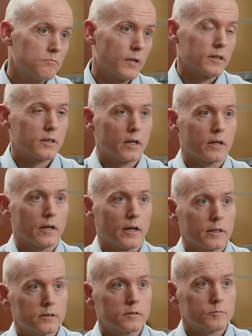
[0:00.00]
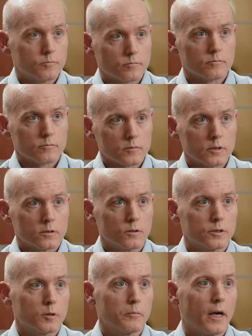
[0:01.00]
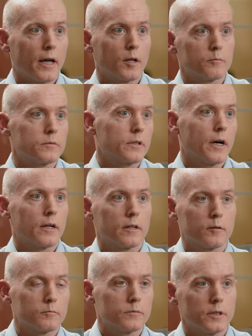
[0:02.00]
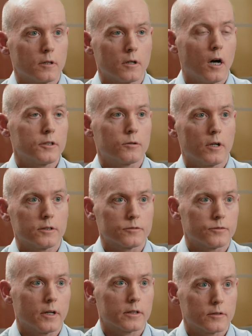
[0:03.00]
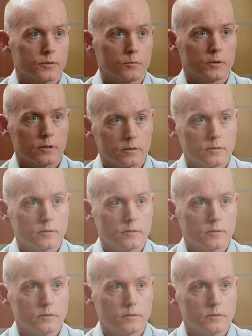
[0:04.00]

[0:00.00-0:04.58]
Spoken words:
that's kind of nice. So there's some added kind of, entourage effect, if you will.